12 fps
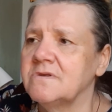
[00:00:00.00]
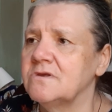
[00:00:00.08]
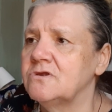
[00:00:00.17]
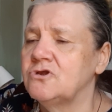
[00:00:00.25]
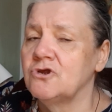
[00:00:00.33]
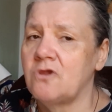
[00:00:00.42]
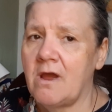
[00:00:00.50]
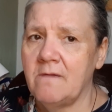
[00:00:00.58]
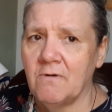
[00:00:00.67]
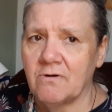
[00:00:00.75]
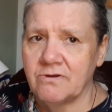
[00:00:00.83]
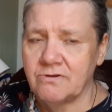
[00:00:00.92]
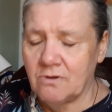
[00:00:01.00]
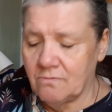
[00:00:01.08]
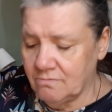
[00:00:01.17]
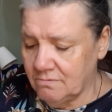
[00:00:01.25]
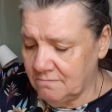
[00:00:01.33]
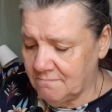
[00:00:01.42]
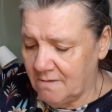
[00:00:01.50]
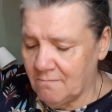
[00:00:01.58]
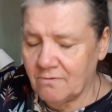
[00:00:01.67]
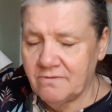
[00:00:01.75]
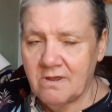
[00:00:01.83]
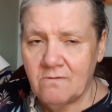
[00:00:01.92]
It's July birthstone. My
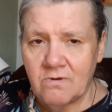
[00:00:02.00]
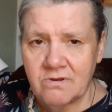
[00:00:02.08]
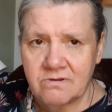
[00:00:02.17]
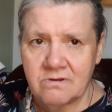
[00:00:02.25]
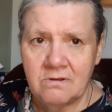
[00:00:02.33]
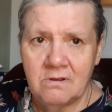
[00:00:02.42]
birthday was